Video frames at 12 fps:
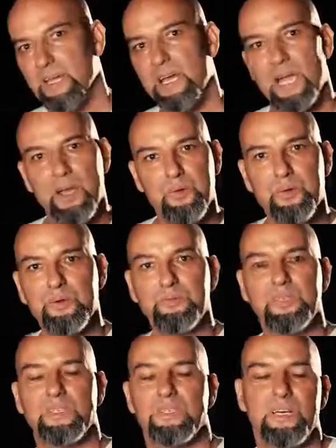I went
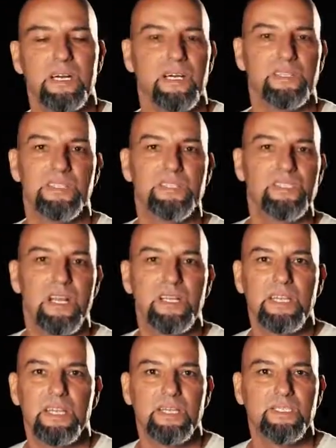with these young
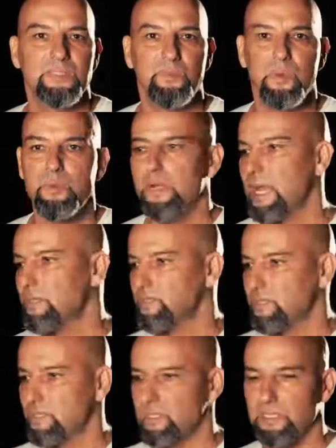kids, and we went out
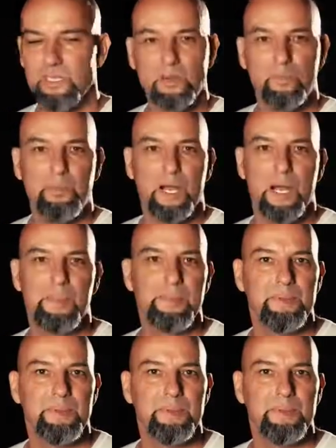to this little pub,